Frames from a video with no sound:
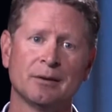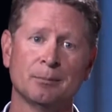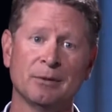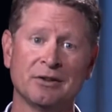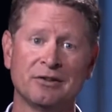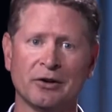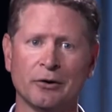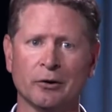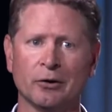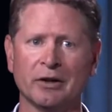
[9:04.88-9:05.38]

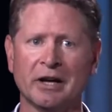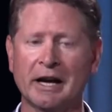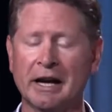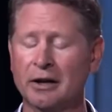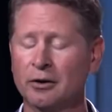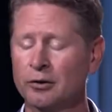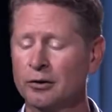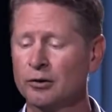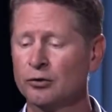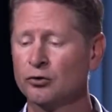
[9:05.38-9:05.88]
material
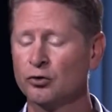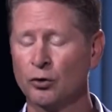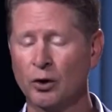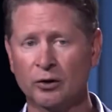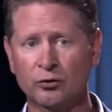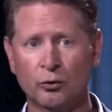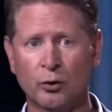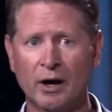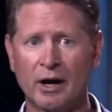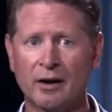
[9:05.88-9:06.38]
handler, truck
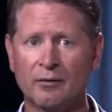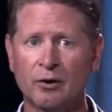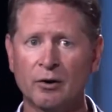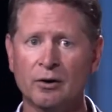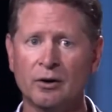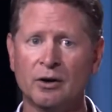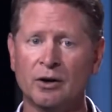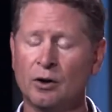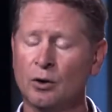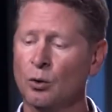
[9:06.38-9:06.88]
driver,
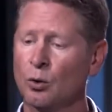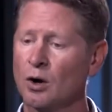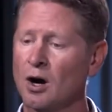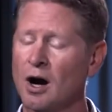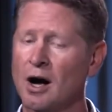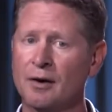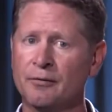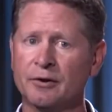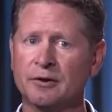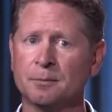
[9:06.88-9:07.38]
or
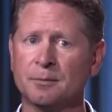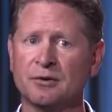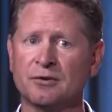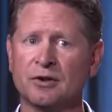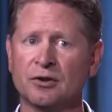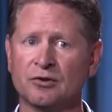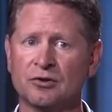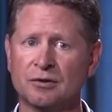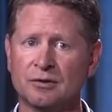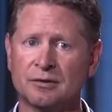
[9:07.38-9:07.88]
office
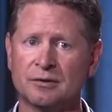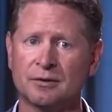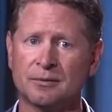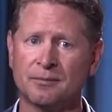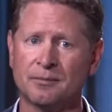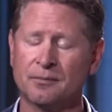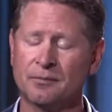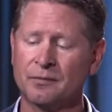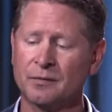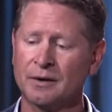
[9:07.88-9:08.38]
positions.
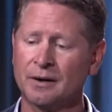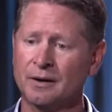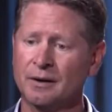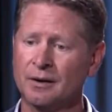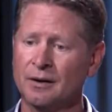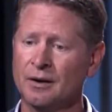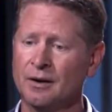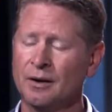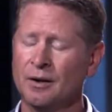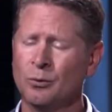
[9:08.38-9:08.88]

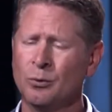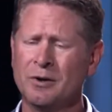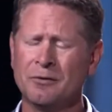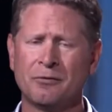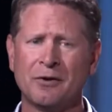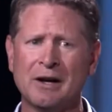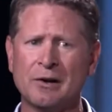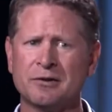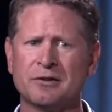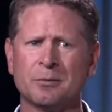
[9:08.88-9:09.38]
We've
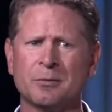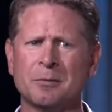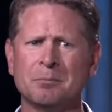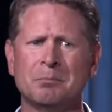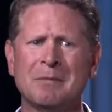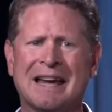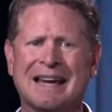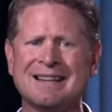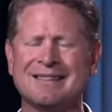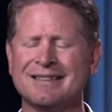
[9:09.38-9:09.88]
found some
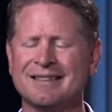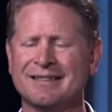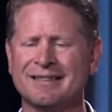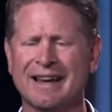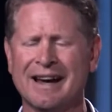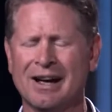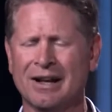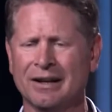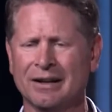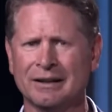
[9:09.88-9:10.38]
amazing
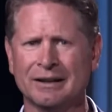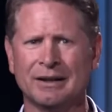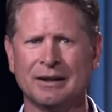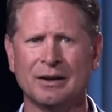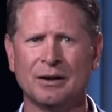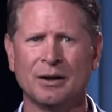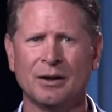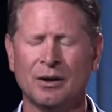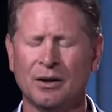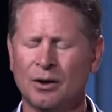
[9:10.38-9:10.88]
talent
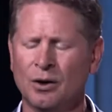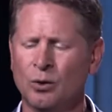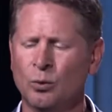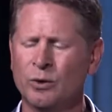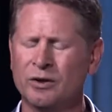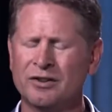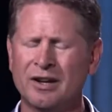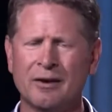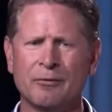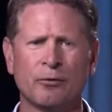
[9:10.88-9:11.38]

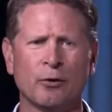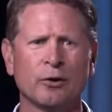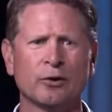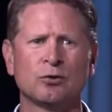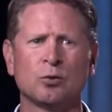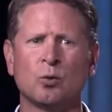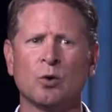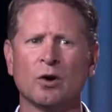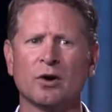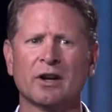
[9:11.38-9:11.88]
with diverse
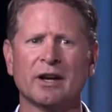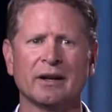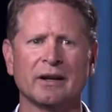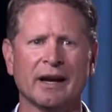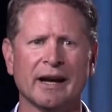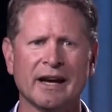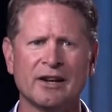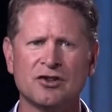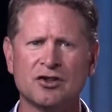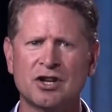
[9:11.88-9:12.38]
work and
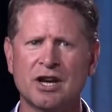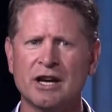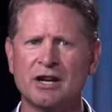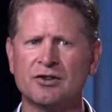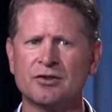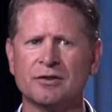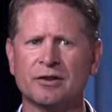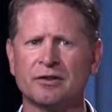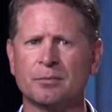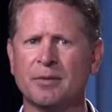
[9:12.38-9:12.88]

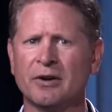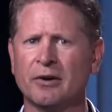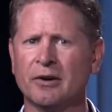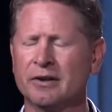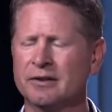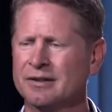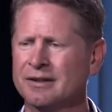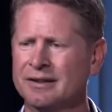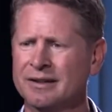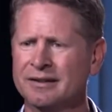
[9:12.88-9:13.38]
education
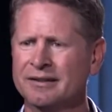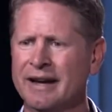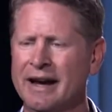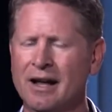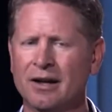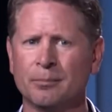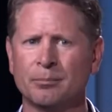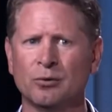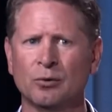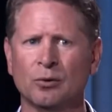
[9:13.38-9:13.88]
experience in this
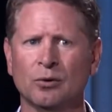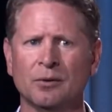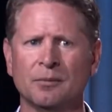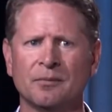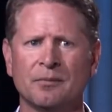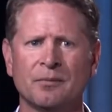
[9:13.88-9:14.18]
talent pool.